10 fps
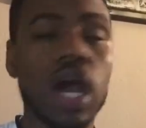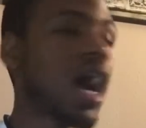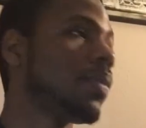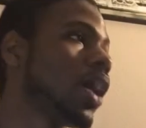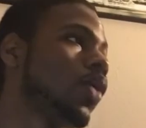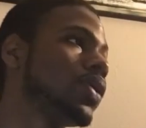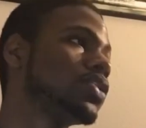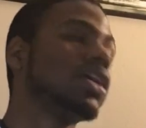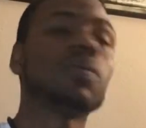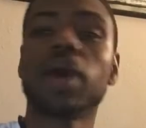I'm gonna always
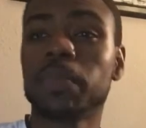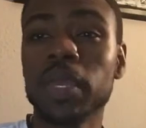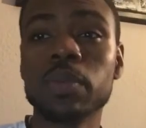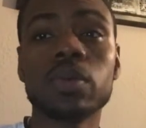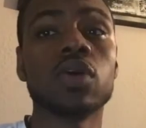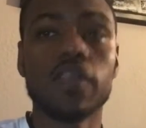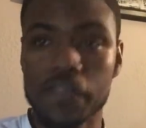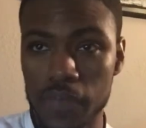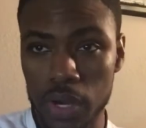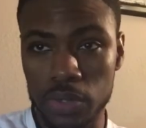think of my people
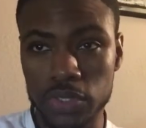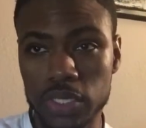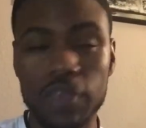first.